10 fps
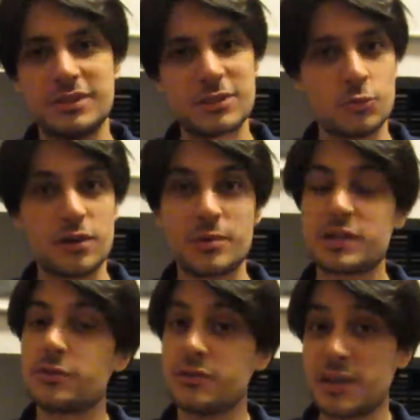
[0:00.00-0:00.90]
that one
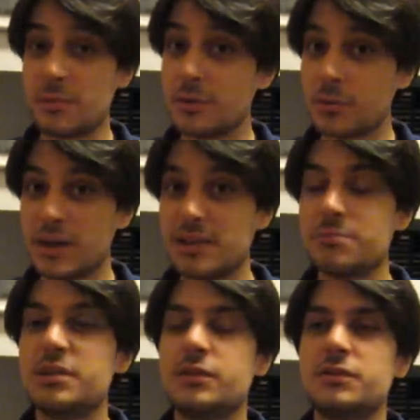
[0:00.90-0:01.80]
record number
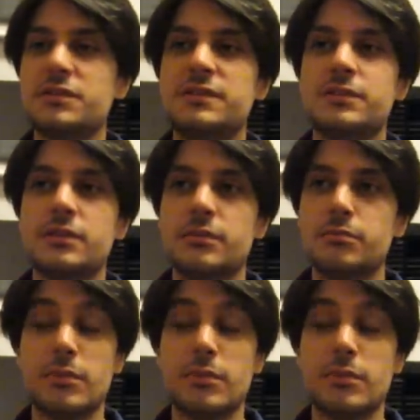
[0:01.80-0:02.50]
one because it's the